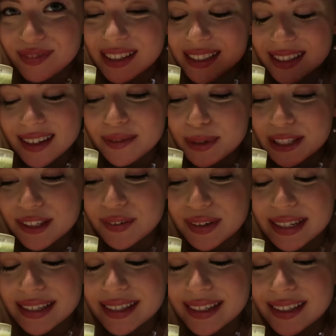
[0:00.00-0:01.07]
It's gonna be so
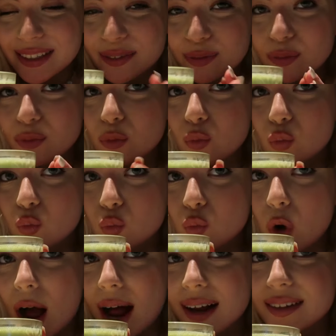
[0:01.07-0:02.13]
good.
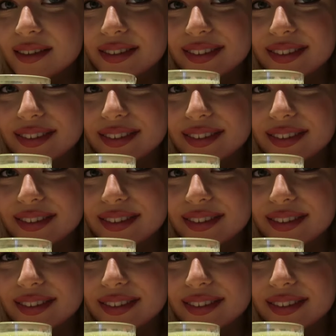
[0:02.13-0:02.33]
Mwah.